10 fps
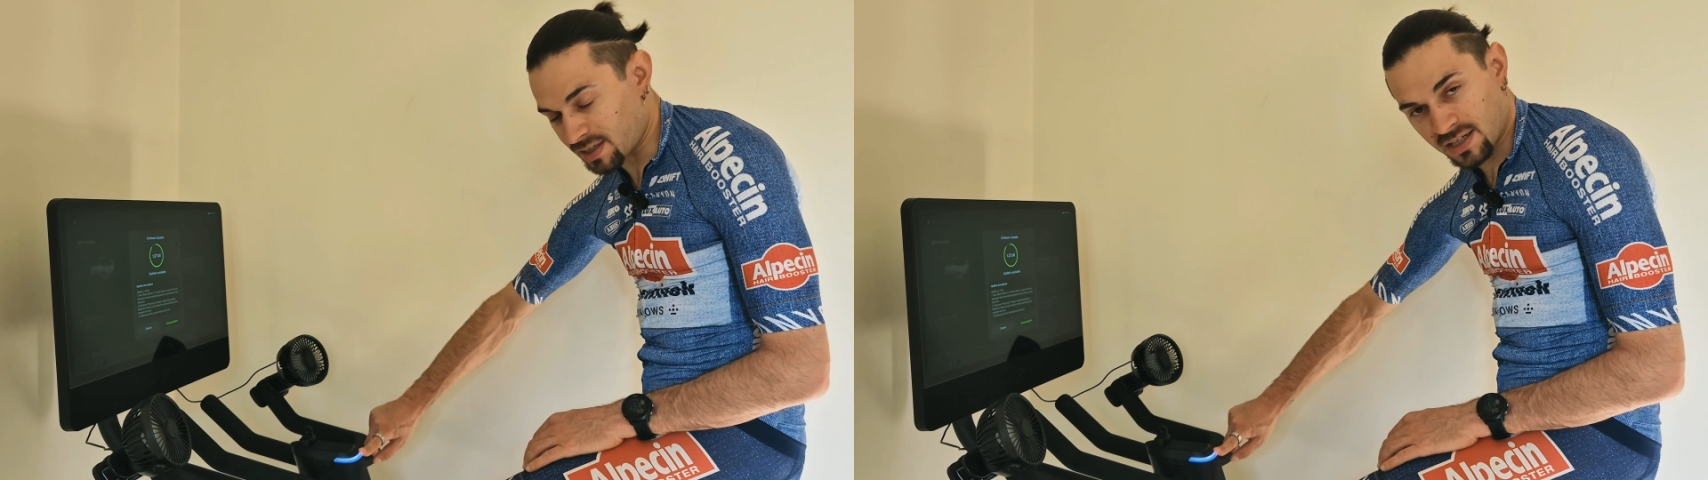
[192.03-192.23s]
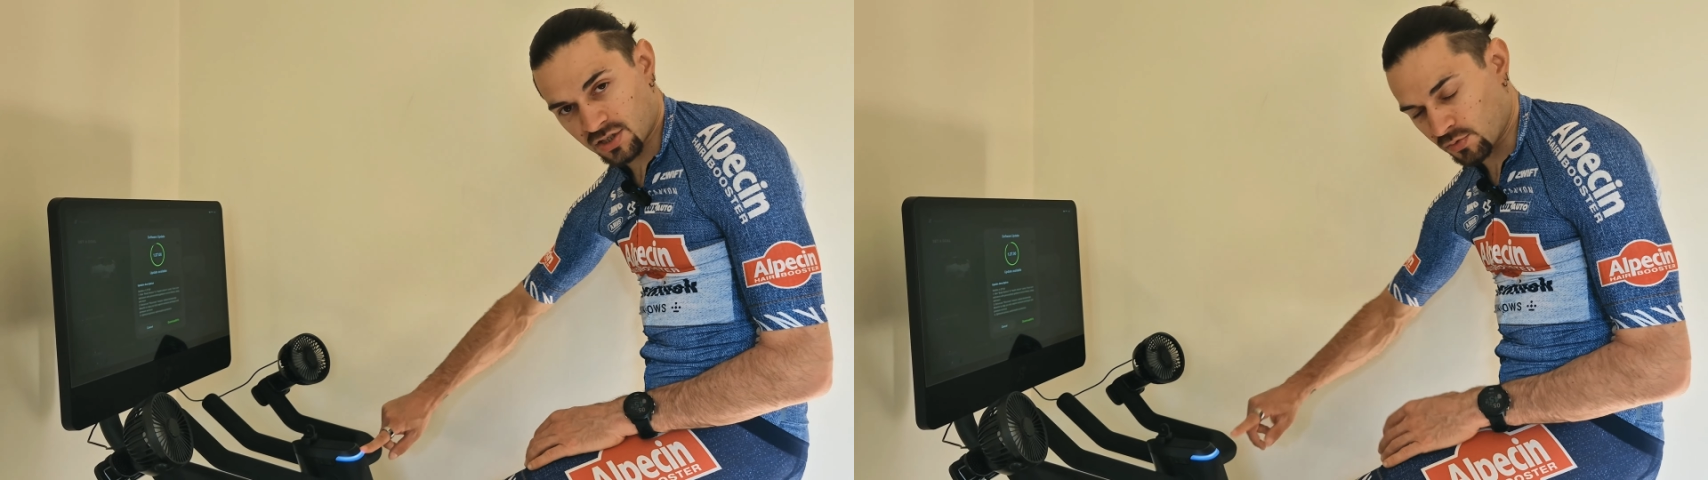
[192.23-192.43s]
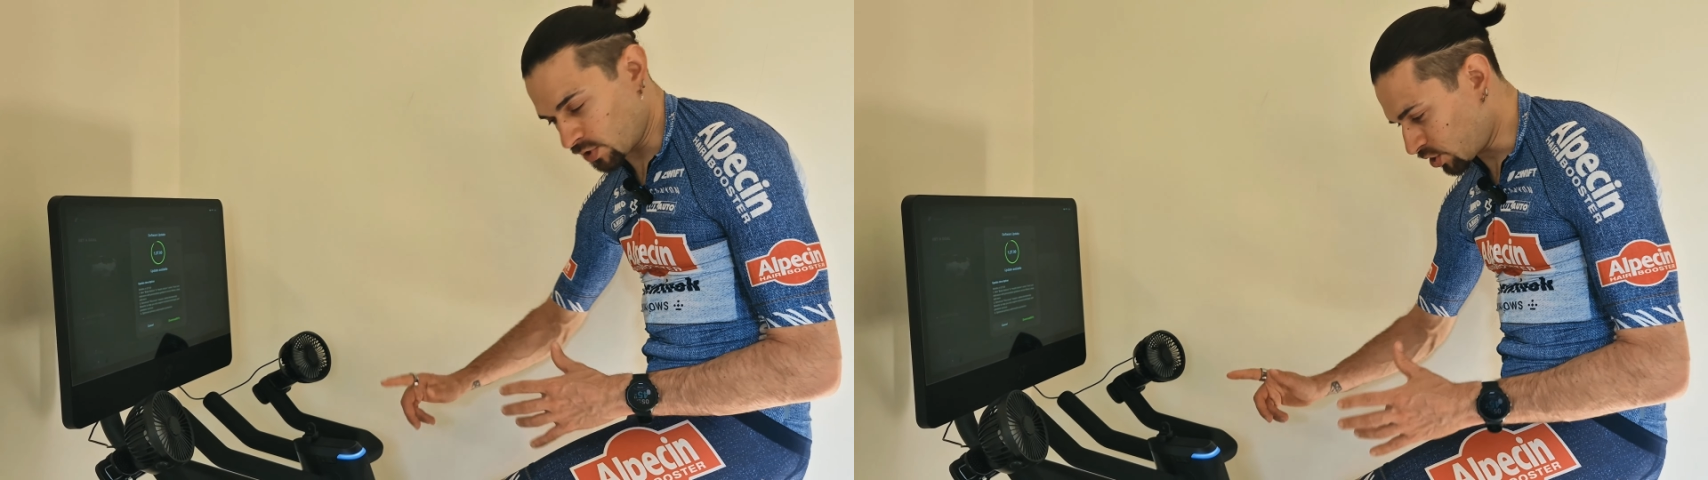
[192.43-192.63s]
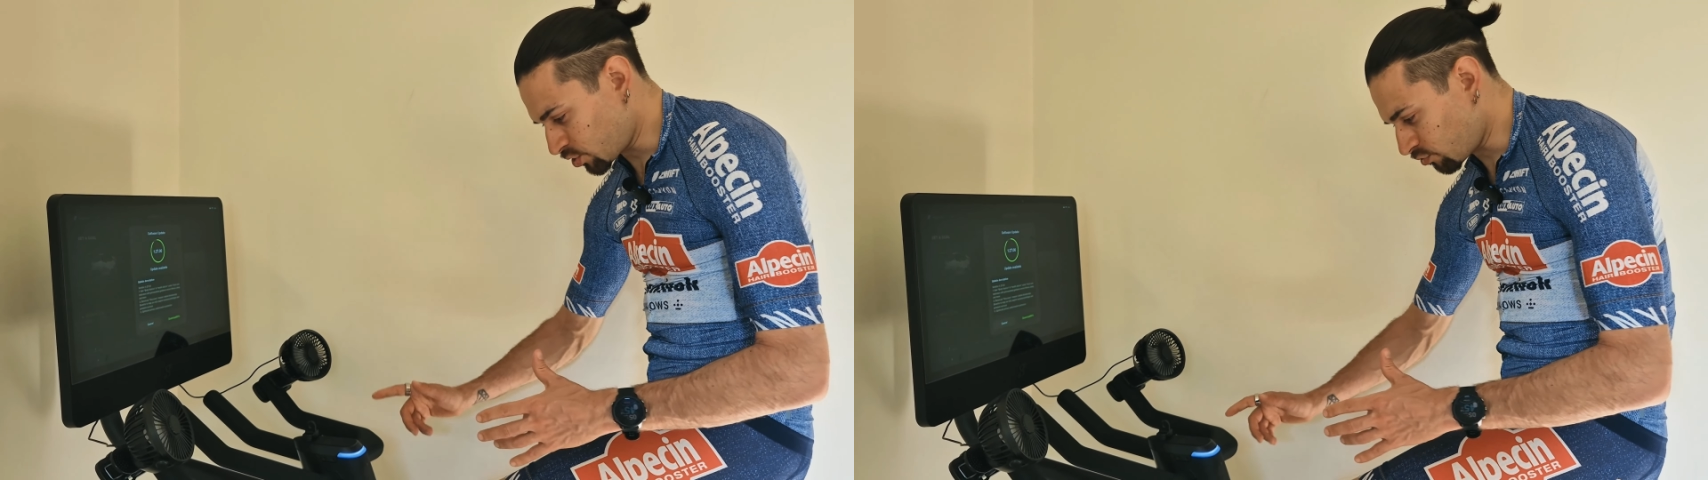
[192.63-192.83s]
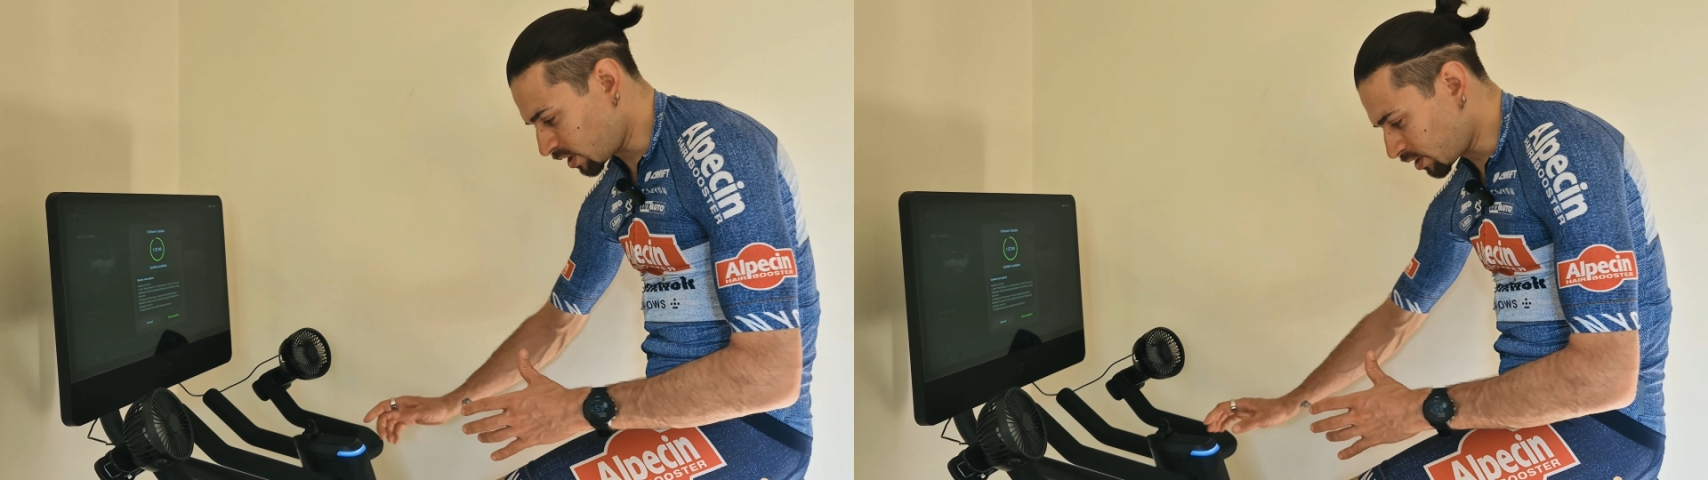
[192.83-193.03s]
is, which
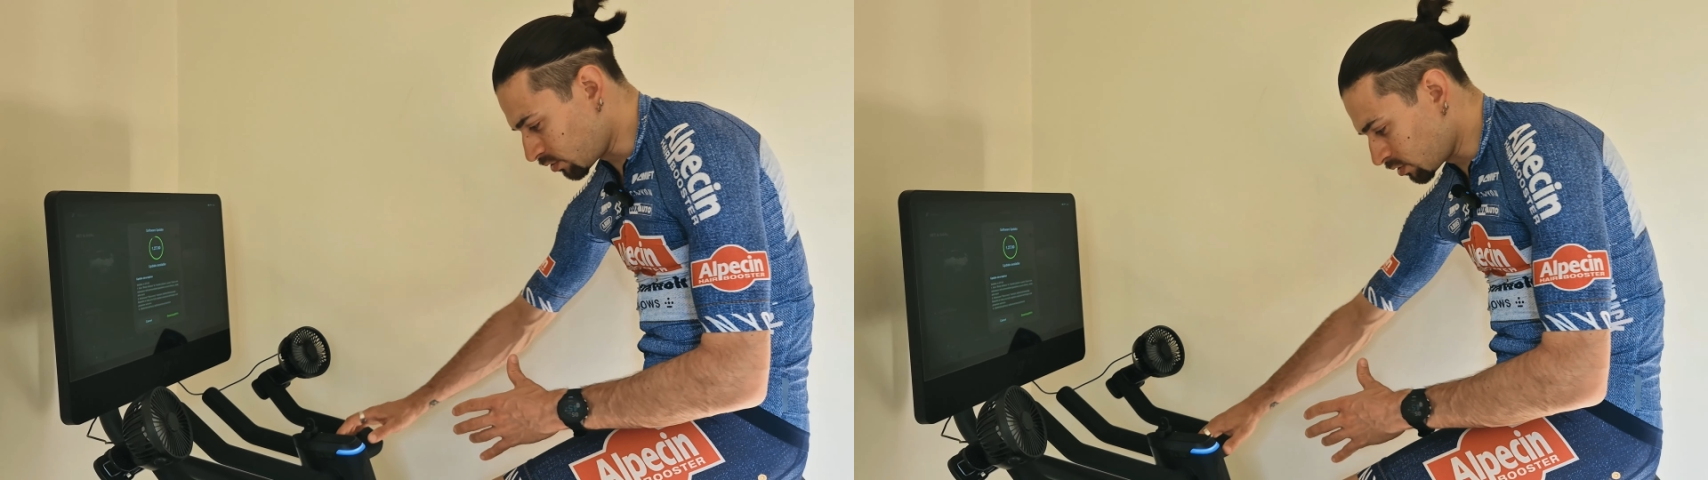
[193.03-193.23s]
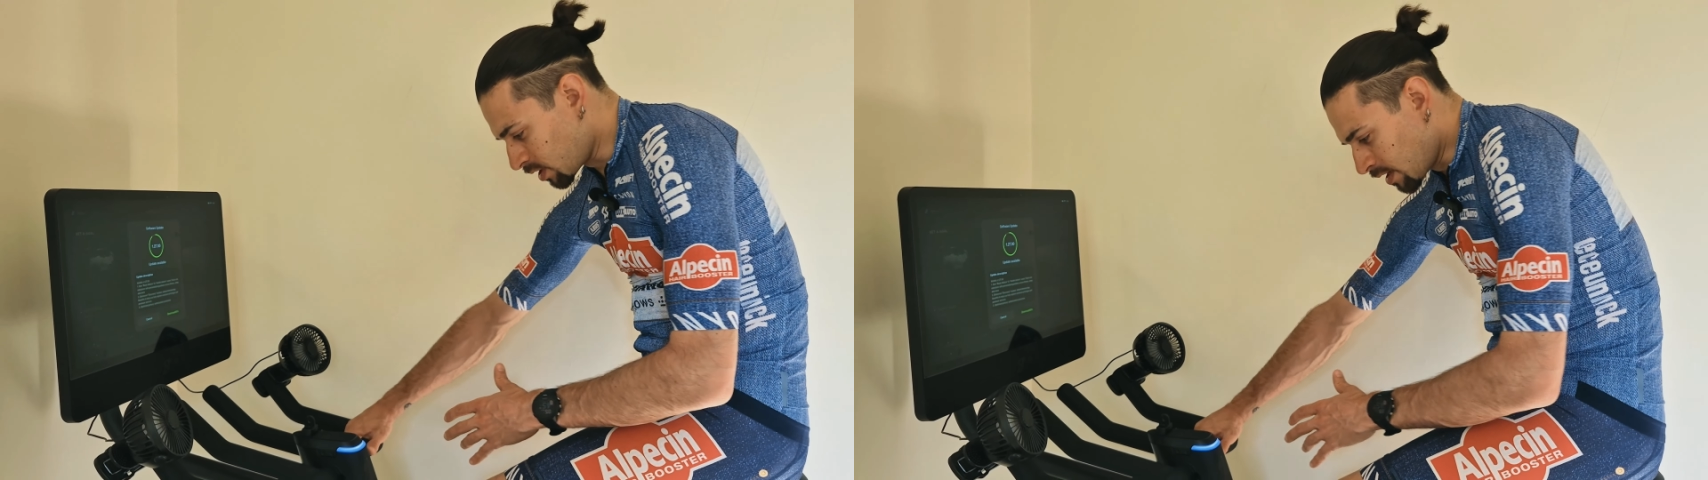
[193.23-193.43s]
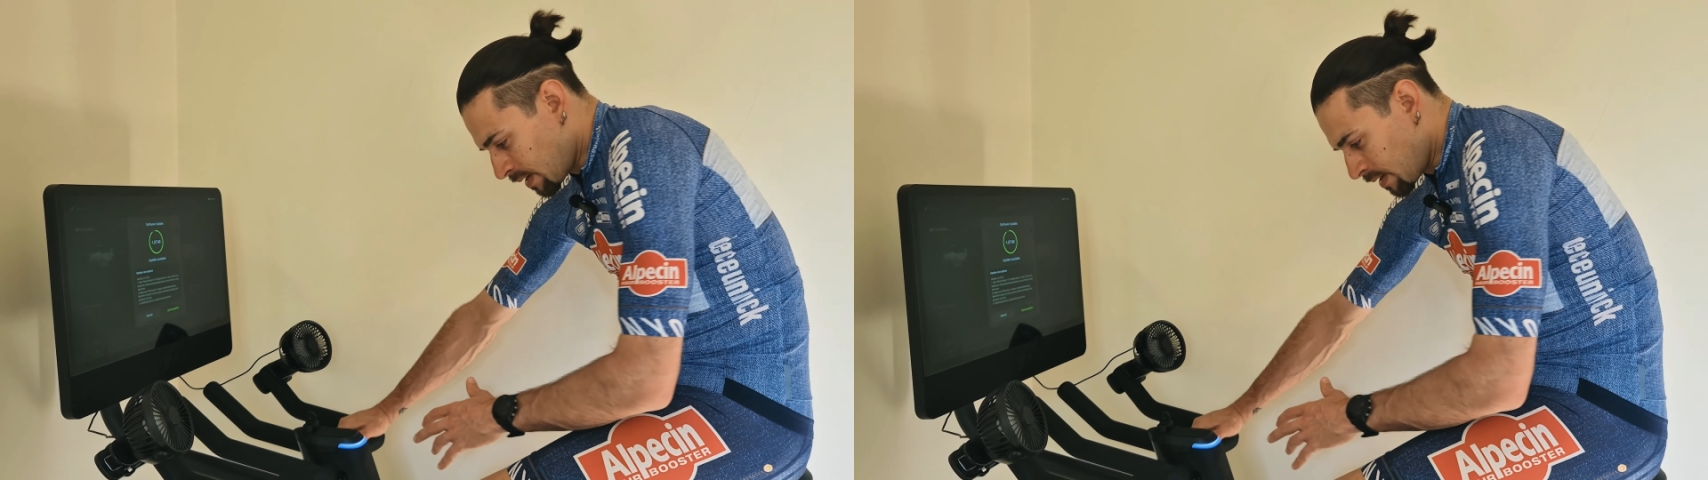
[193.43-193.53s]
is really good.